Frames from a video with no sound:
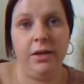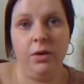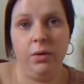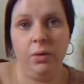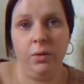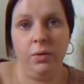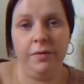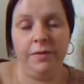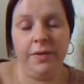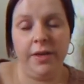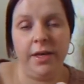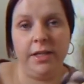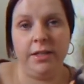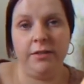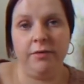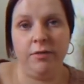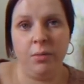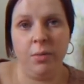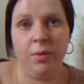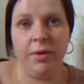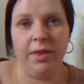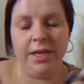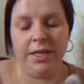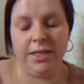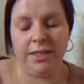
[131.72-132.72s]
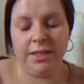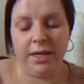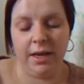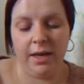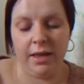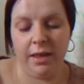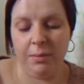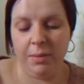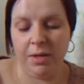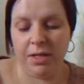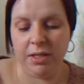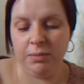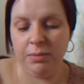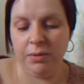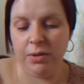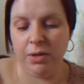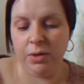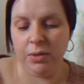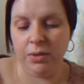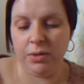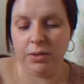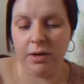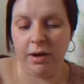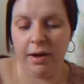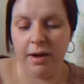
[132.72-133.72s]
all of these for what they say they're meant to be
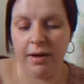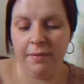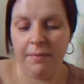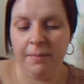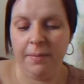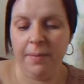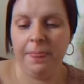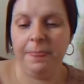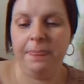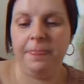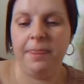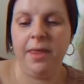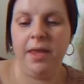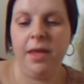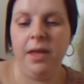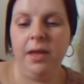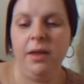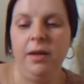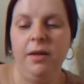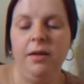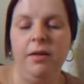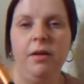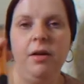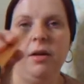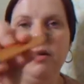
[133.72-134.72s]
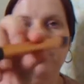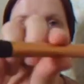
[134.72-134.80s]
used. Like the